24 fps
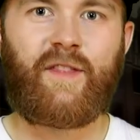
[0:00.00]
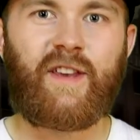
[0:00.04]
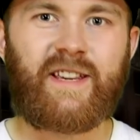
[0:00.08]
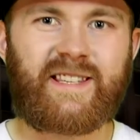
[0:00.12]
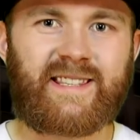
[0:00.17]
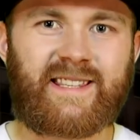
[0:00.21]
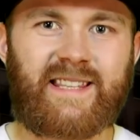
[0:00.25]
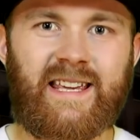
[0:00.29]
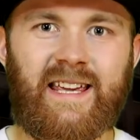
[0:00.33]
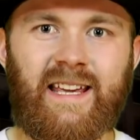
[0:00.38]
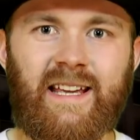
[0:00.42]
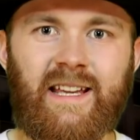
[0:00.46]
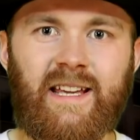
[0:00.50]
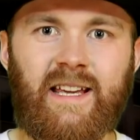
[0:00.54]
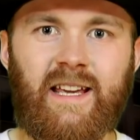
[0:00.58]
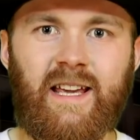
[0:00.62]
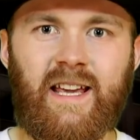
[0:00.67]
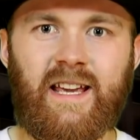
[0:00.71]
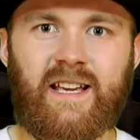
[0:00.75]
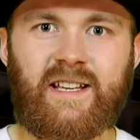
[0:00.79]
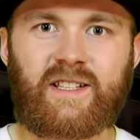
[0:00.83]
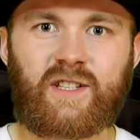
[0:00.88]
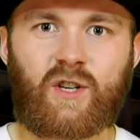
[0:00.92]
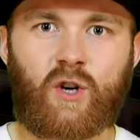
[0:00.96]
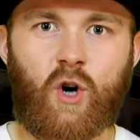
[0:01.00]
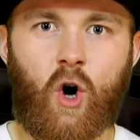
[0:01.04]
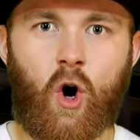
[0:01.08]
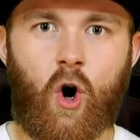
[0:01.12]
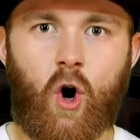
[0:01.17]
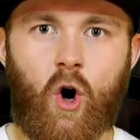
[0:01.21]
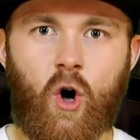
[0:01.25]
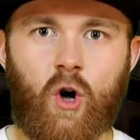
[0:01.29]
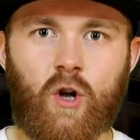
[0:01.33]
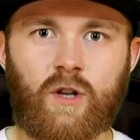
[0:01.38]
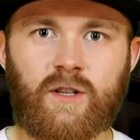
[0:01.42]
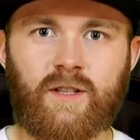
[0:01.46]
This thing is
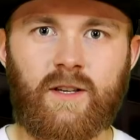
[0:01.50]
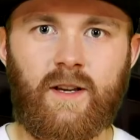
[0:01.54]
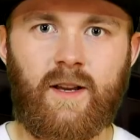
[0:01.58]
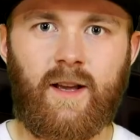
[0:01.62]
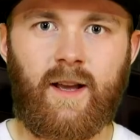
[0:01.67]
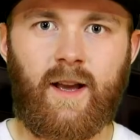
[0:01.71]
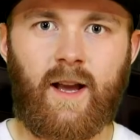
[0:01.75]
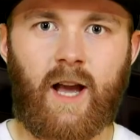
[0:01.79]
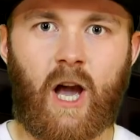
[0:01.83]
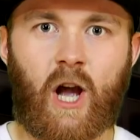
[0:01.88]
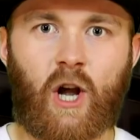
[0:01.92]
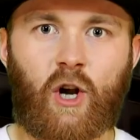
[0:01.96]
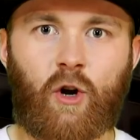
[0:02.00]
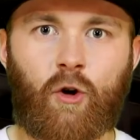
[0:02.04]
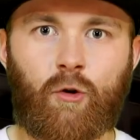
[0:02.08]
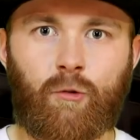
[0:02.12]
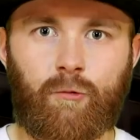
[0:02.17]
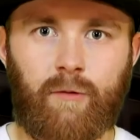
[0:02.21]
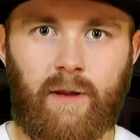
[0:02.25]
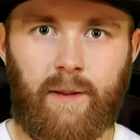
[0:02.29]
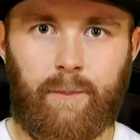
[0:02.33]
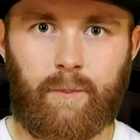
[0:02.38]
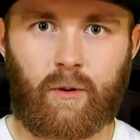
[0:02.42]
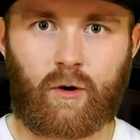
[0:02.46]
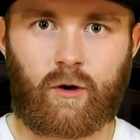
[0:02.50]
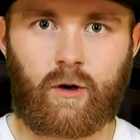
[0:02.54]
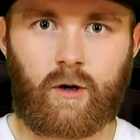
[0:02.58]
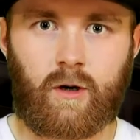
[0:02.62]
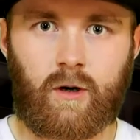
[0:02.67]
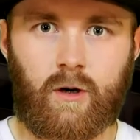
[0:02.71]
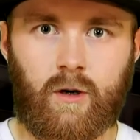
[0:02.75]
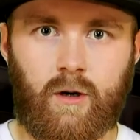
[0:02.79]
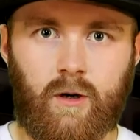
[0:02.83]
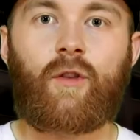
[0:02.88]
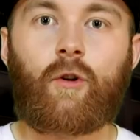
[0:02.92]
called a creeper.